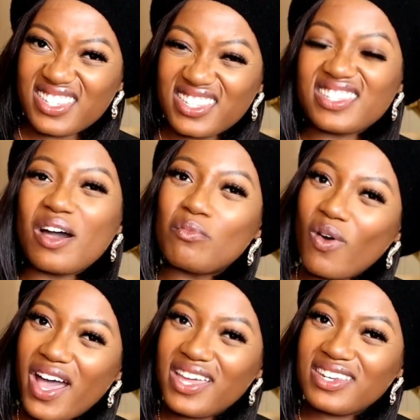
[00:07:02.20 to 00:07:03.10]

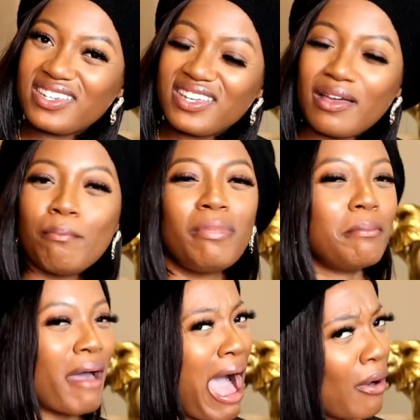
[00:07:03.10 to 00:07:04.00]
somewhat,
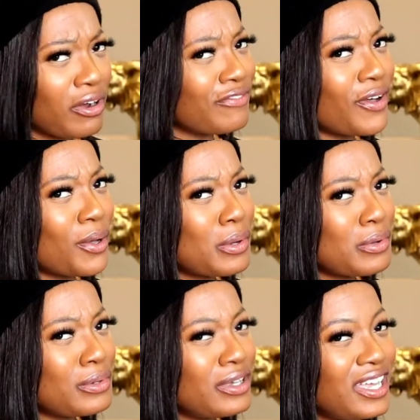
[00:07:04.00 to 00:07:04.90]
but
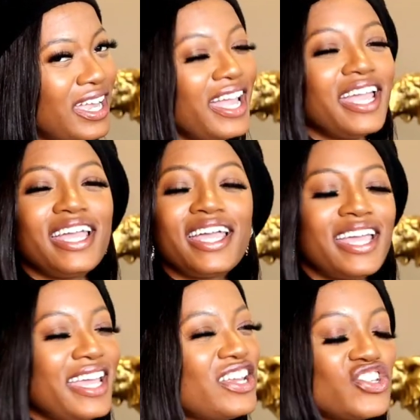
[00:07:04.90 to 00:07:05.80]
powerful.
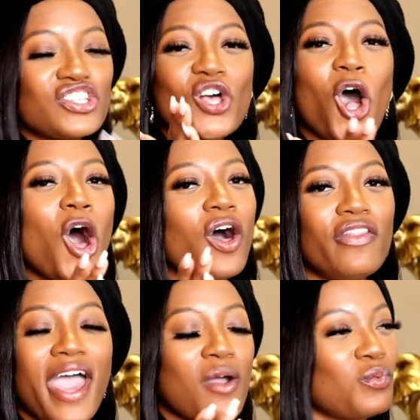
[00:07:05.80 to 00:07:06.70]
It's just
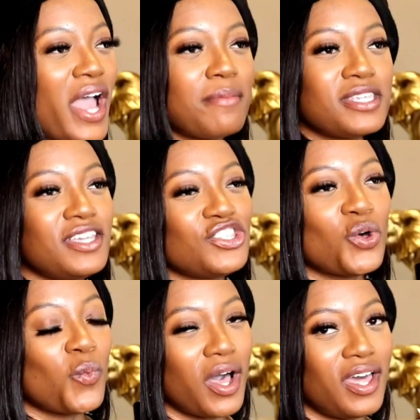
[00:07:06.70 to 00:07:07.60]
all that wrapped
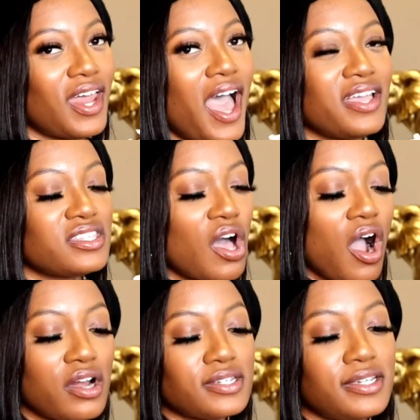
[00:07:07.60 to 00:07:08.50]
into one. It's
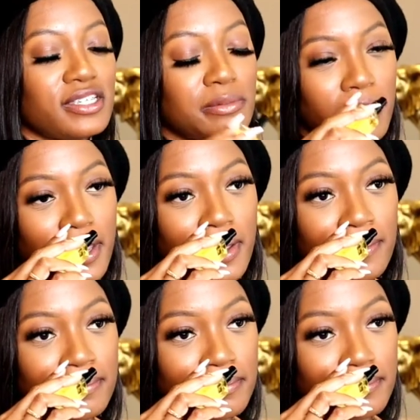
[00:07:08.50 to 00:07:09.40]
hard to
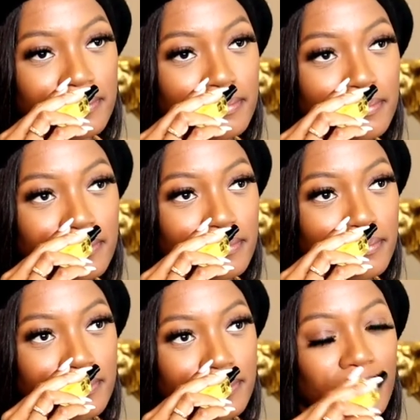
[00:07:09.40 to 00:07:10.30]
explain,
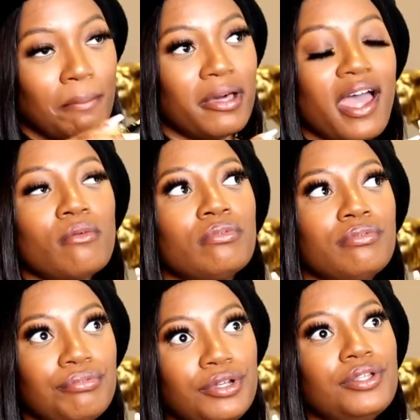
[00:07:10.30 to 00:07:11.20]
but I
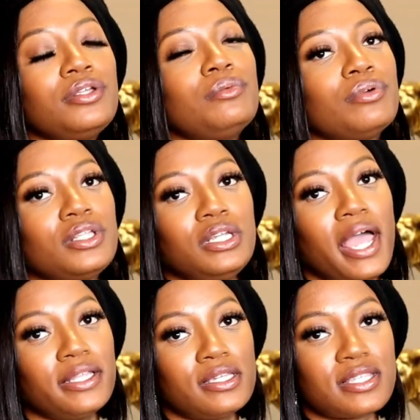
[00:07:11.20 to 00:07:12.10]
really, really
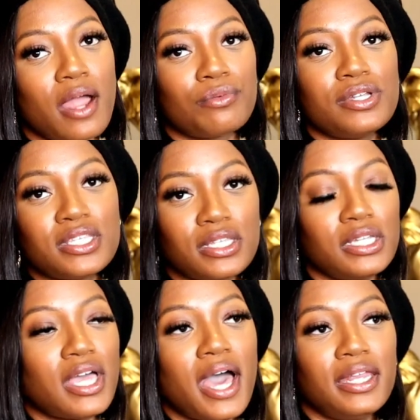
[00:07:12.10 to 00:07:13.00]
like this. I
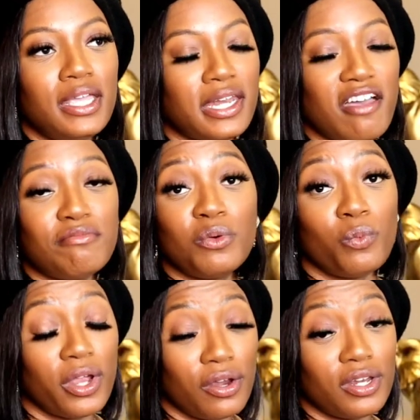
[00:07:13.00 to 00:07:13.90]
recently got it and I've
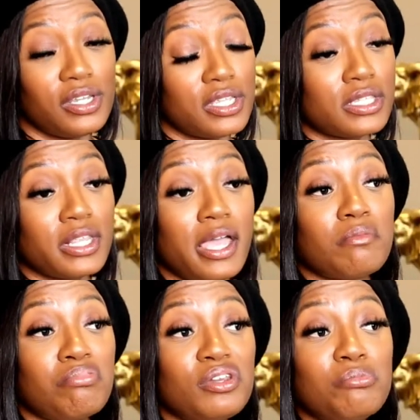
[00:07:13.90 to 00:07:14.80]
been wearing this
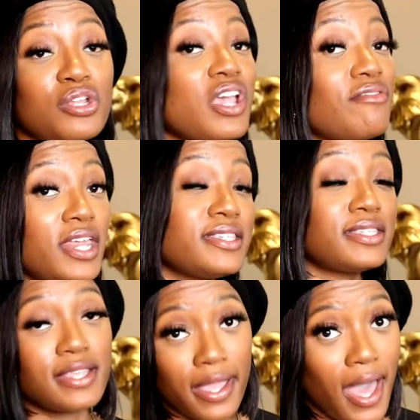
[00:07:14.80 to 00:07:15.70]
like pretty much every day
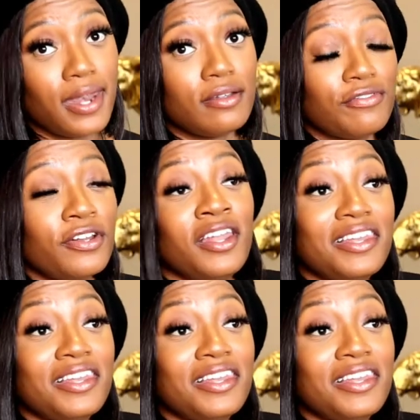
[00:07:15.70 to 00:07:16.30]
since I got it for